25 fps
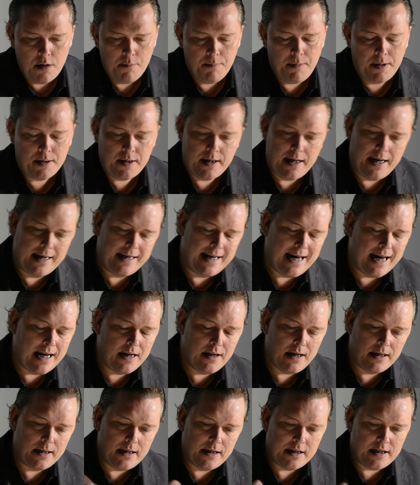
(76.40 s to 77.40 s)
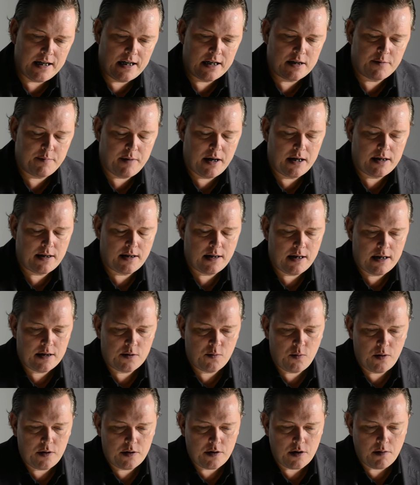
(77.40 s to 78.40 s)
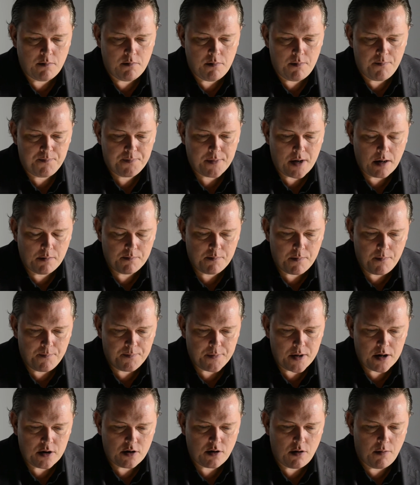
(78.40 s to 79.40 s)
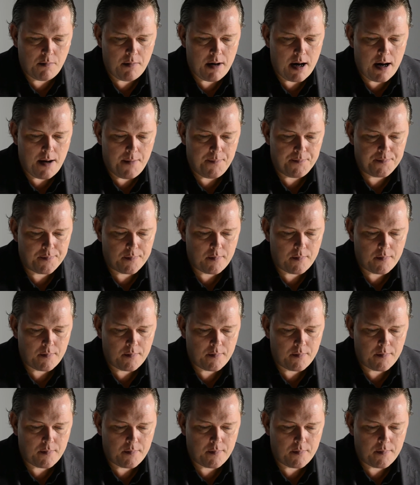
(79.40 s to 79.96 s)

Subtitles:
But again, that distinct spiciness with a